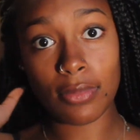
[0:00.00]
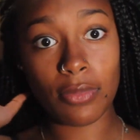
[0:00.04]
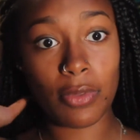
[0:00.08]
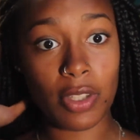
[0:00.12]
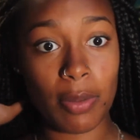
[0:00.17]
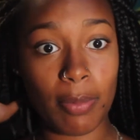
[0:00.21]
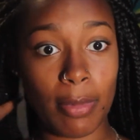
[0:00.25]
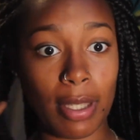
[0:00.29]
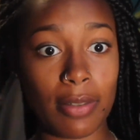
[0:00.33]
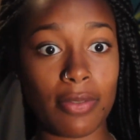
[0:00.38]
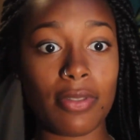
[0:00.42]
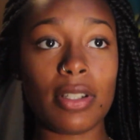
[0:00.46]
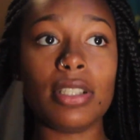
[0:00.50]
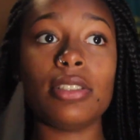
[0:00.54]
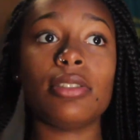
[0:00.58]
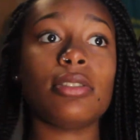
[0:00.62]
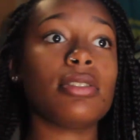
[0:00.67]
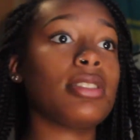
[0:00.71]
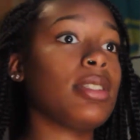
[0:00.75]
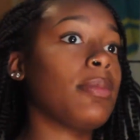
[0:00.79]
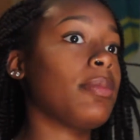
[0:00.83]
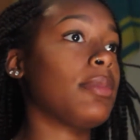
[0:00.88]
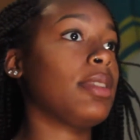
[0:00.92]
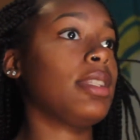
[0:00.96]
with my friends
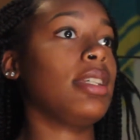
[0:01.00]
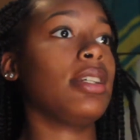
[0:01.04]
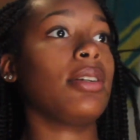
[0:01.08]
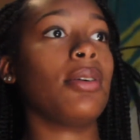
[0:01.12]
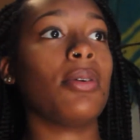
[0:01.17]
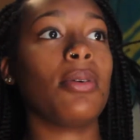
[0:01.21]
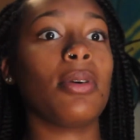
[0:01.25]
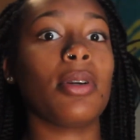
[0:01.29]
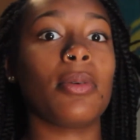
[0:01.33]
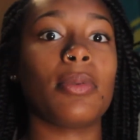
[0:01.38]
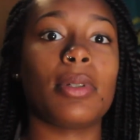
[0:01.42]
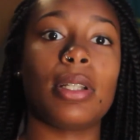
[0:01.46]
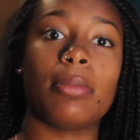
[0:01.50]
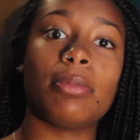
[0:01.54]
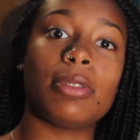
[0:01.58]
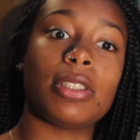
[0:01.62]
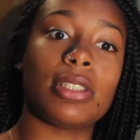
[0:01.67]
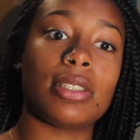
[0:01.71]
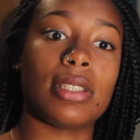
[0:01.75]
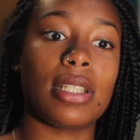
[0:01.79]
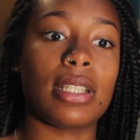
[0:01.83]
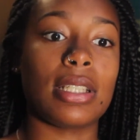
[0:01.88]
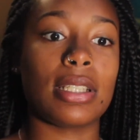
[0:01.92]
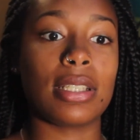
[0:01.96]
or something, or when I'm
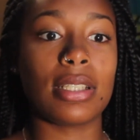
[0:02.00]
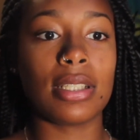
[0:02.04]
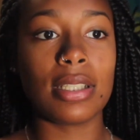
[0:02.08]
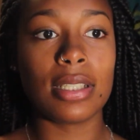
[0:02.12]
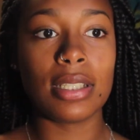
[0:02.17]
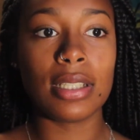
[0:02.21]
just like,